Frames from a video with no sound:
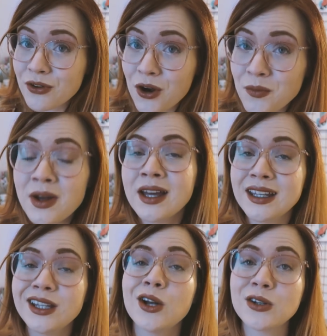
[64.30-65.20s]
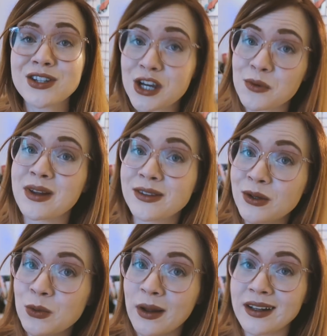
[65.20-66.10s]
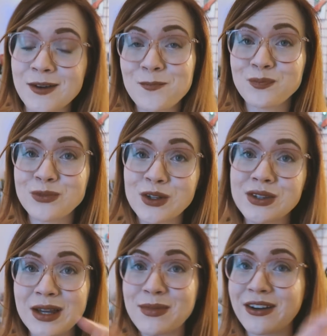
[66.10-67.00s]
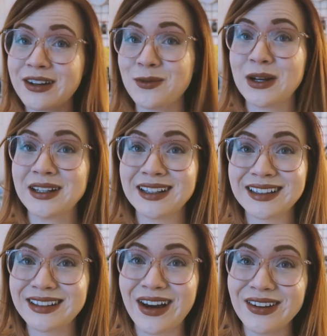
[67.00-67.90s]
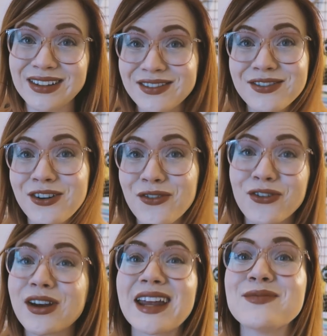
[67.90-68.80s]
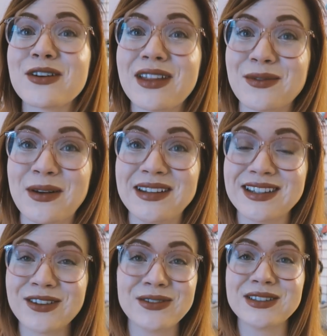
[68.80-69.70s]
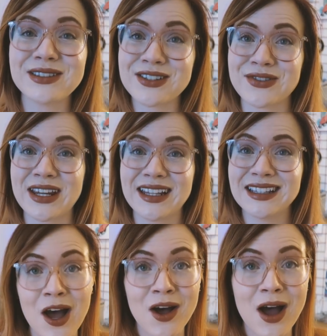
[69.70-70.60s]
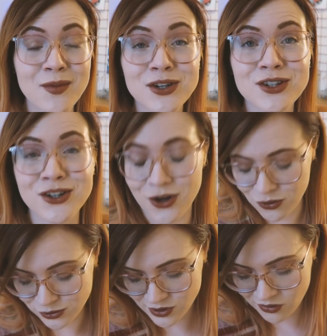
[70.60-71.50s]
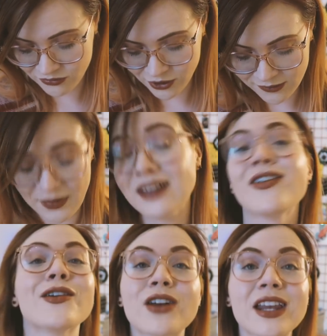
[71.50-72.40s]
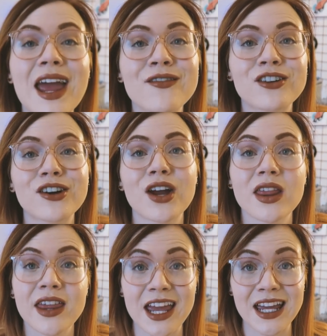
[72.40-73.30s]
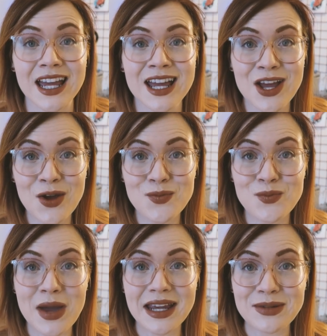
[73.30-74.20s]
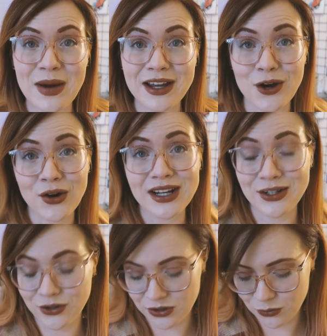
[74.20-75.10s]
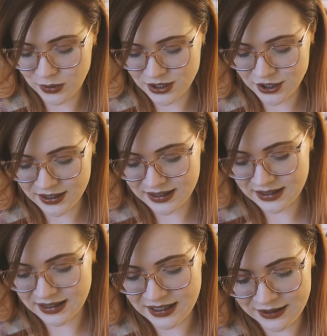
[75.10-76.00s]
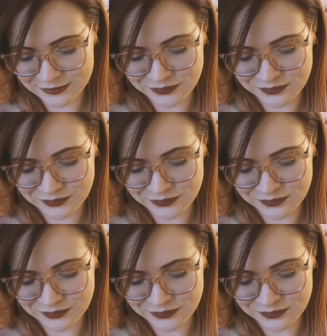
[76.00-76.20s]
from. You know, the Czech one, the good one, not the American one. Nah, forget about that one, don't drink it. I'm not gonna hold off on my favorite ever thing made by Koh-I-Noor, which is